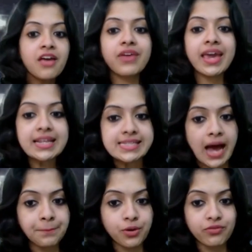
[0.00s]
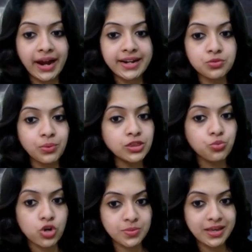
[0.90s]
veins are provided with
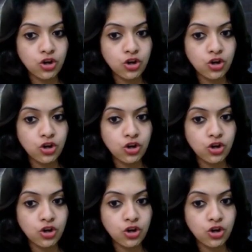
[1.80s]
what we